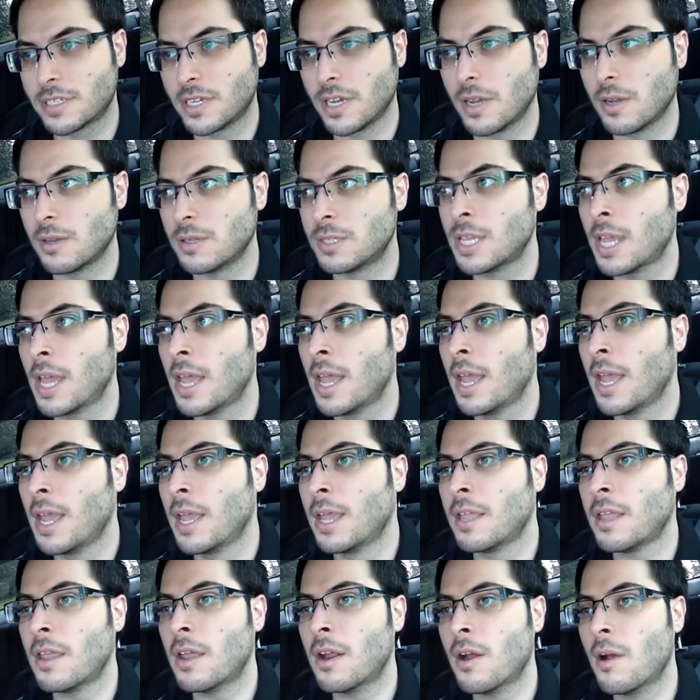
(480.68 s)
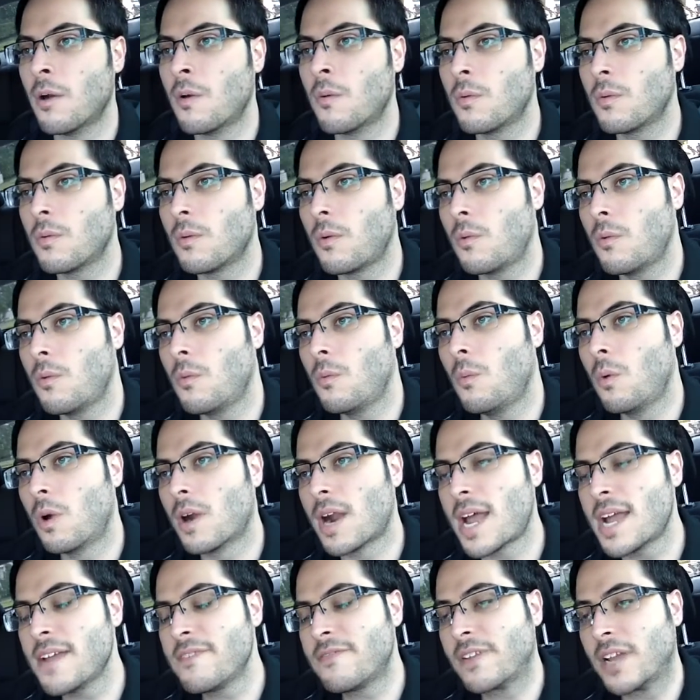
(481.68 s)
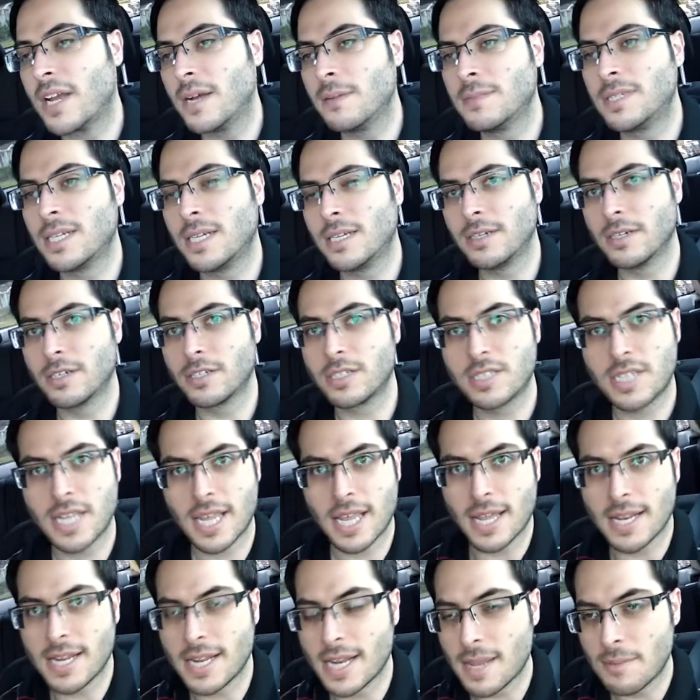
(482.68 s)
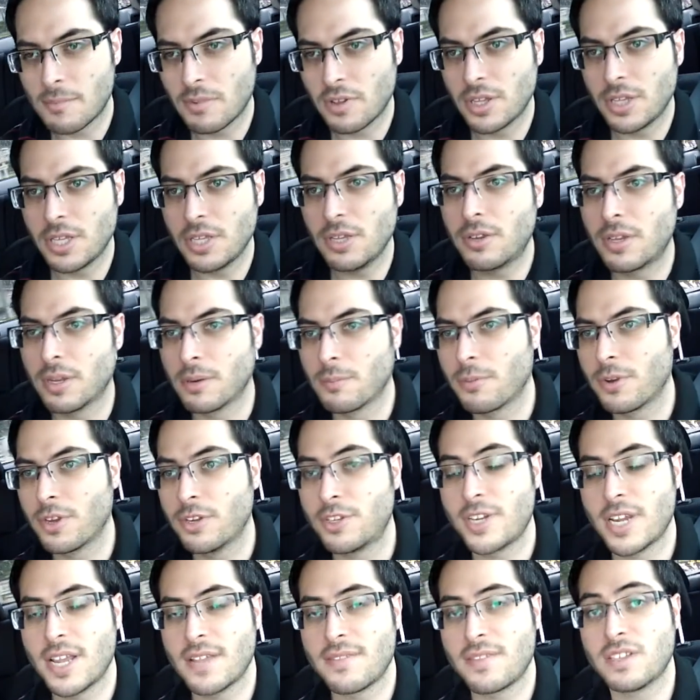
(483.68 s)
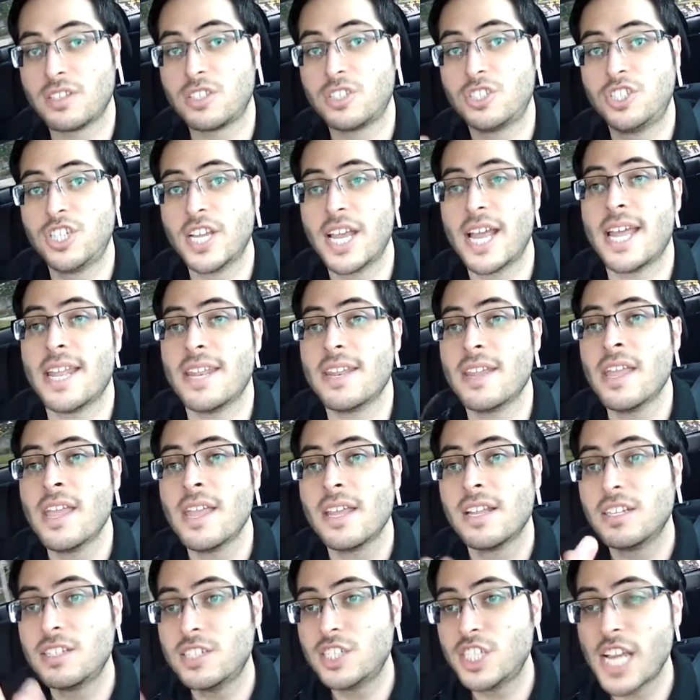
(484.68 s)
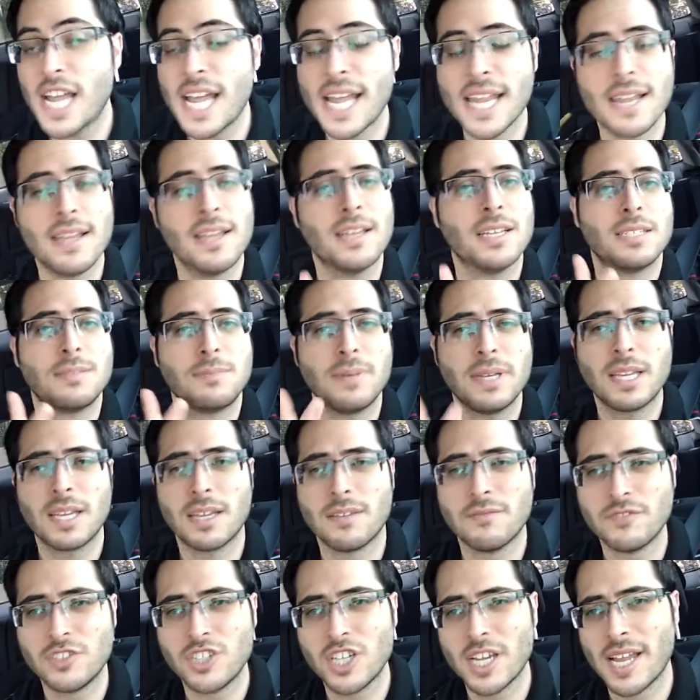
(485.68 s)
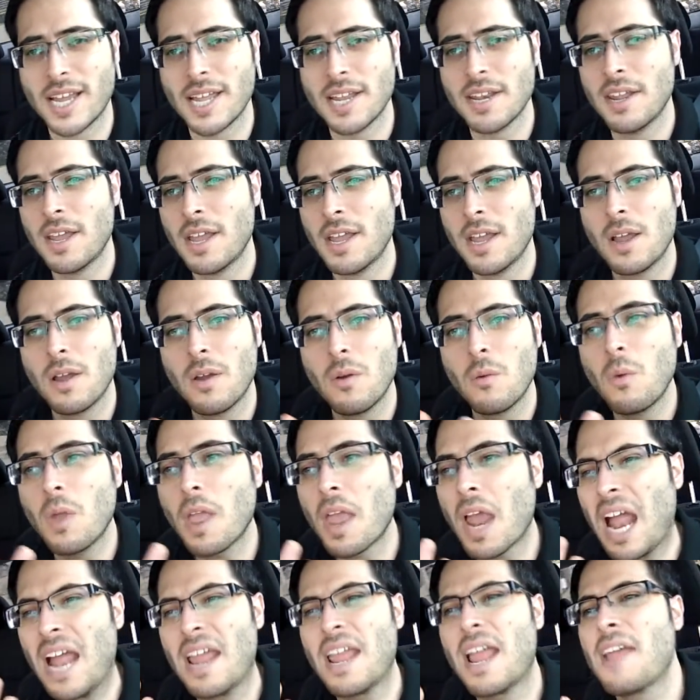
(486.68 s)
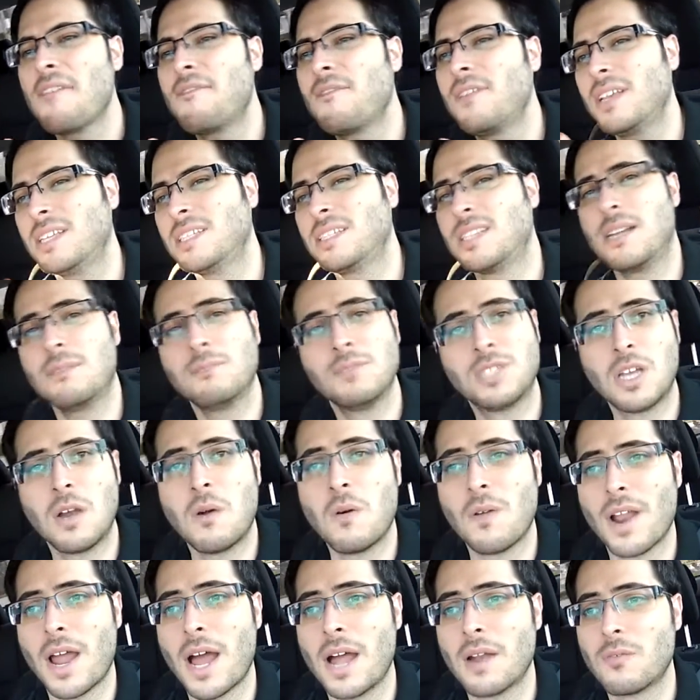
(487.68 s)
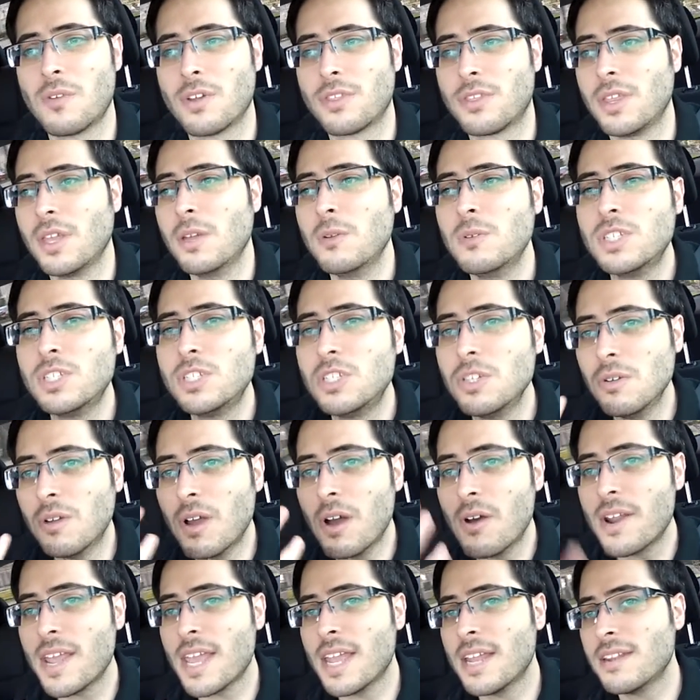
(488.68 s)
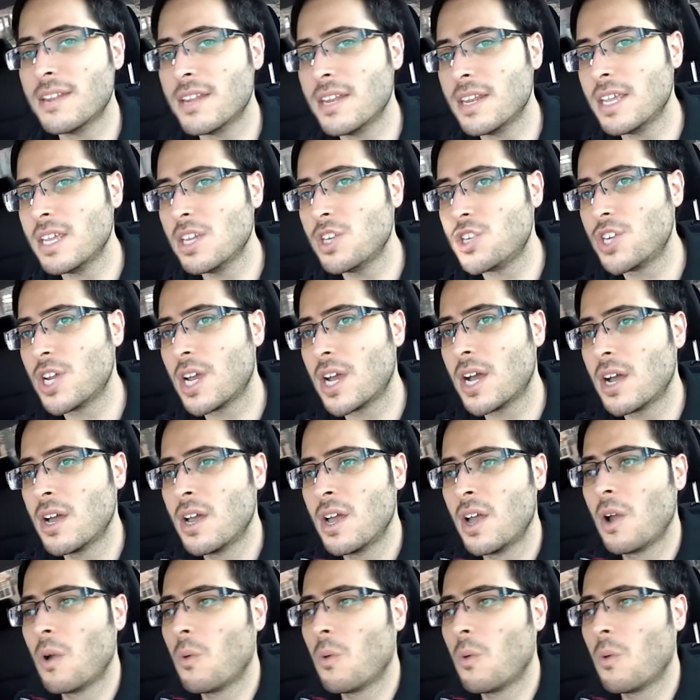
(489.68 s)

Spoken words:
goes, you know, what I've come to understand, and Emily, you can appreciate this. Jen, speaking of Jen, I feel something's going on with you. Did you go to Indonesia?